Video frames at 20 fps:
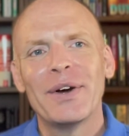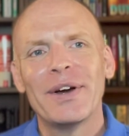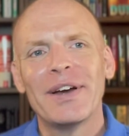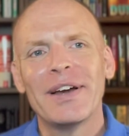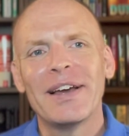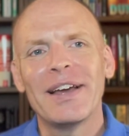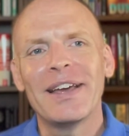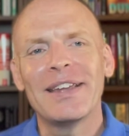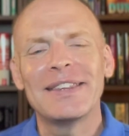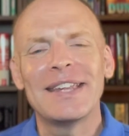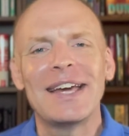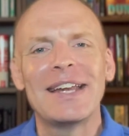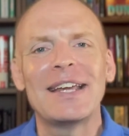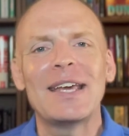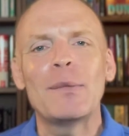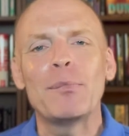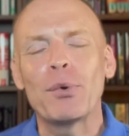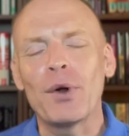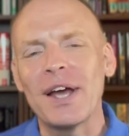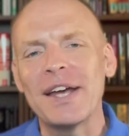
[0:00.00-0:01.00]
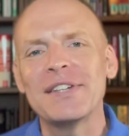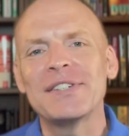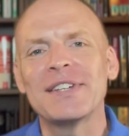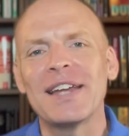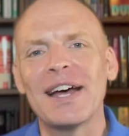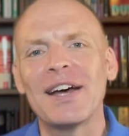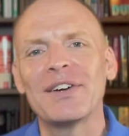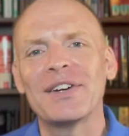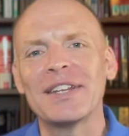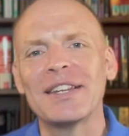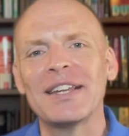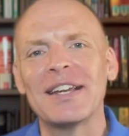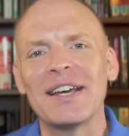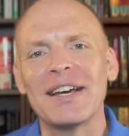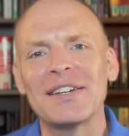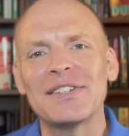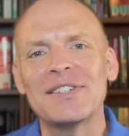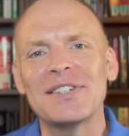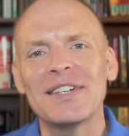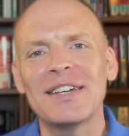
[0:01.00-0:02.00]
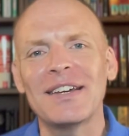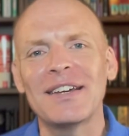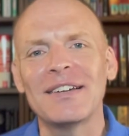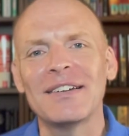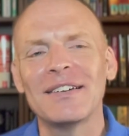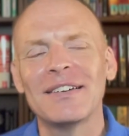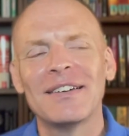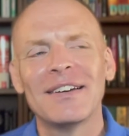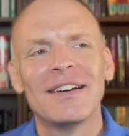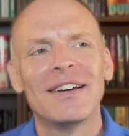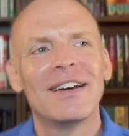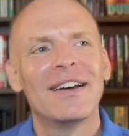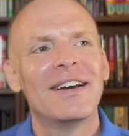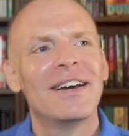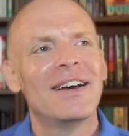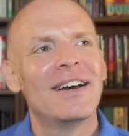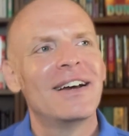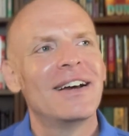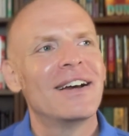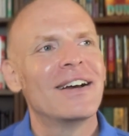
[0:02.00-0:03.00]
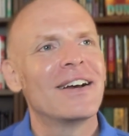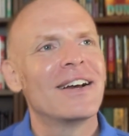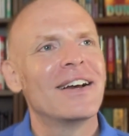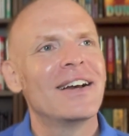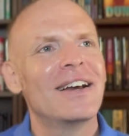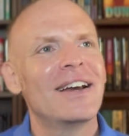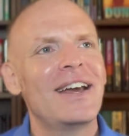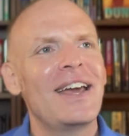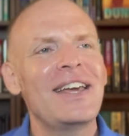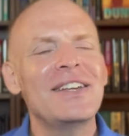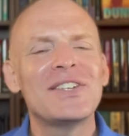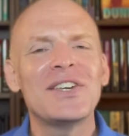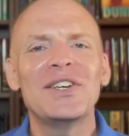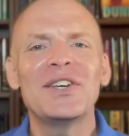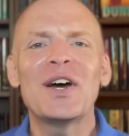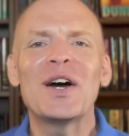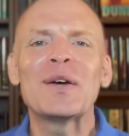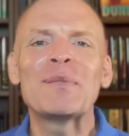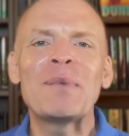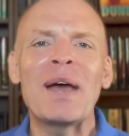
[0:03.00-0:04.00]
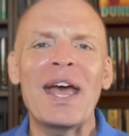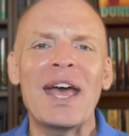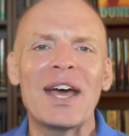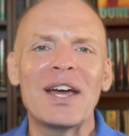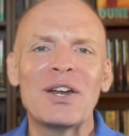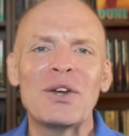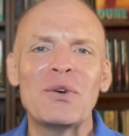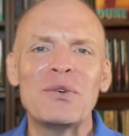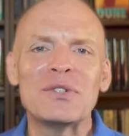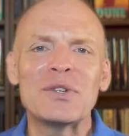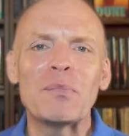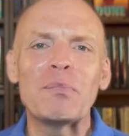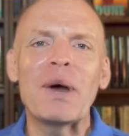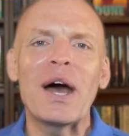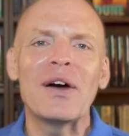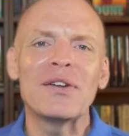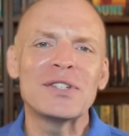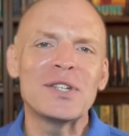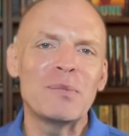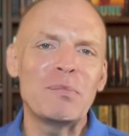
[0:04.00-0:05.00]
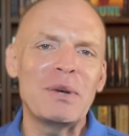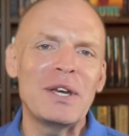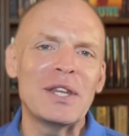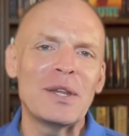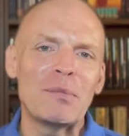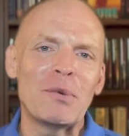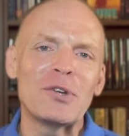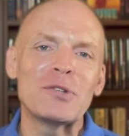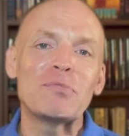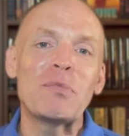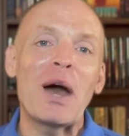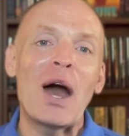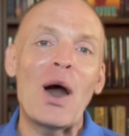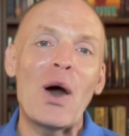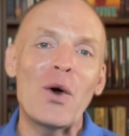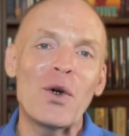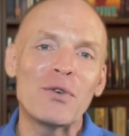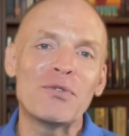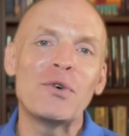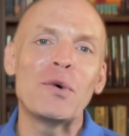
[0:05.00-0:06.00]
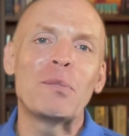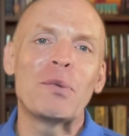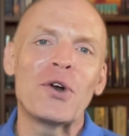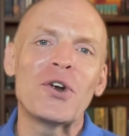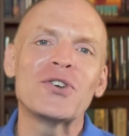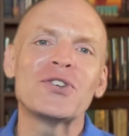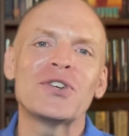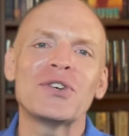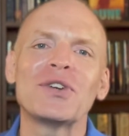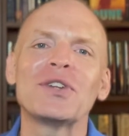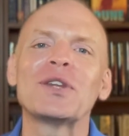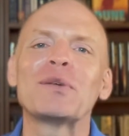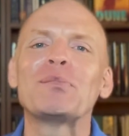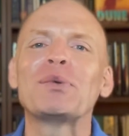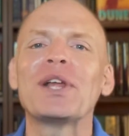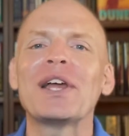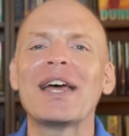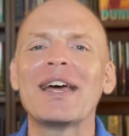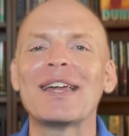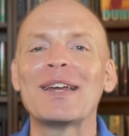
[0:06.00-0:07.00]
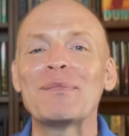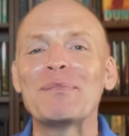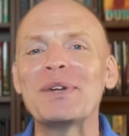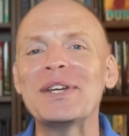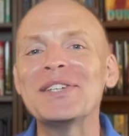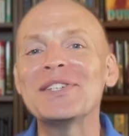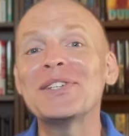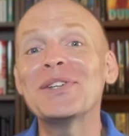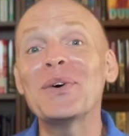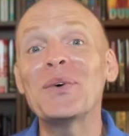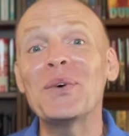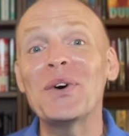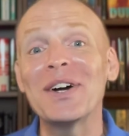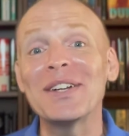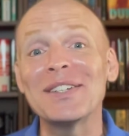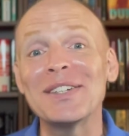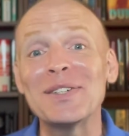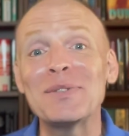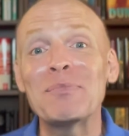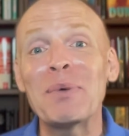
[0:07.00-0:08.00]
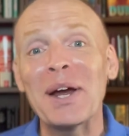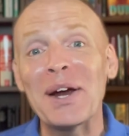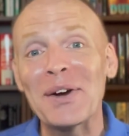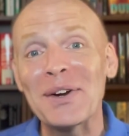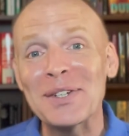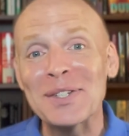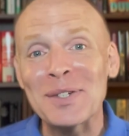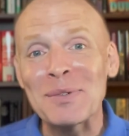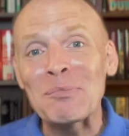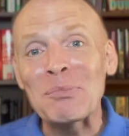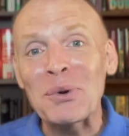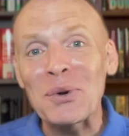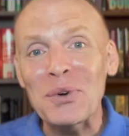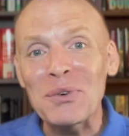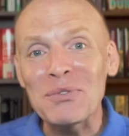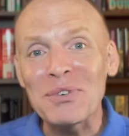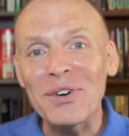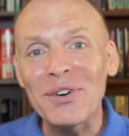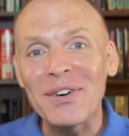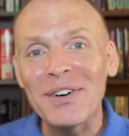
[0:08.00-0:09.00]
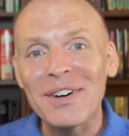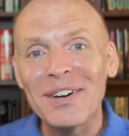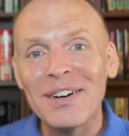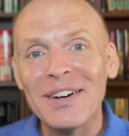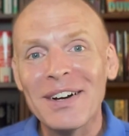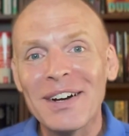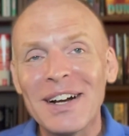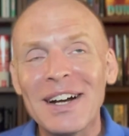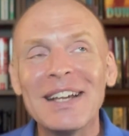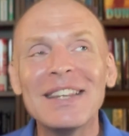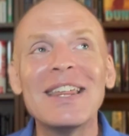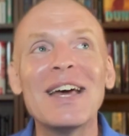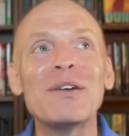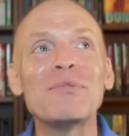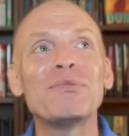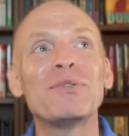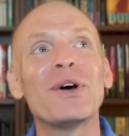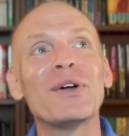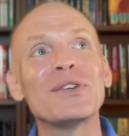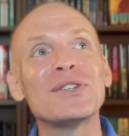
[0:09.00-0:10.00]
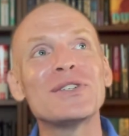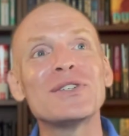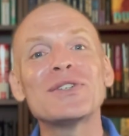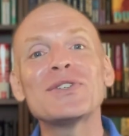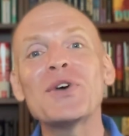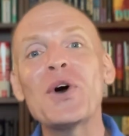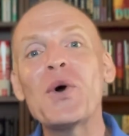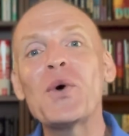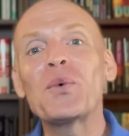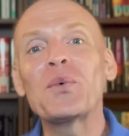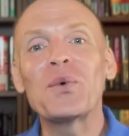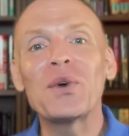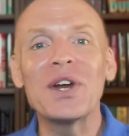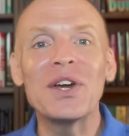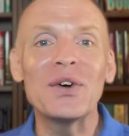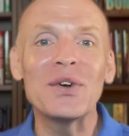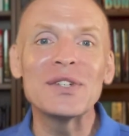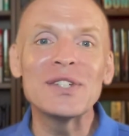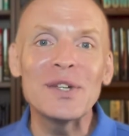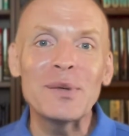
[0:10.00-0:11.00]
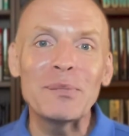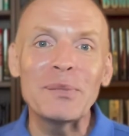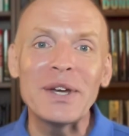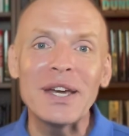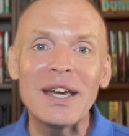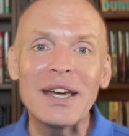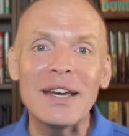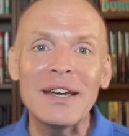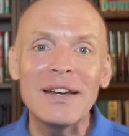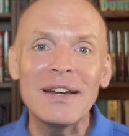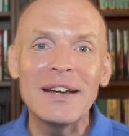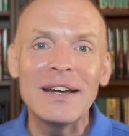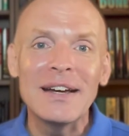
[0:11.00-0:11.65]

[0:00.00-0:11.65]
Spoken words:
And then he breaks down in the next scene. He's a young man who's about to be the most powerful person on the planet, but he still wants his parents' approval. That felt so real to me.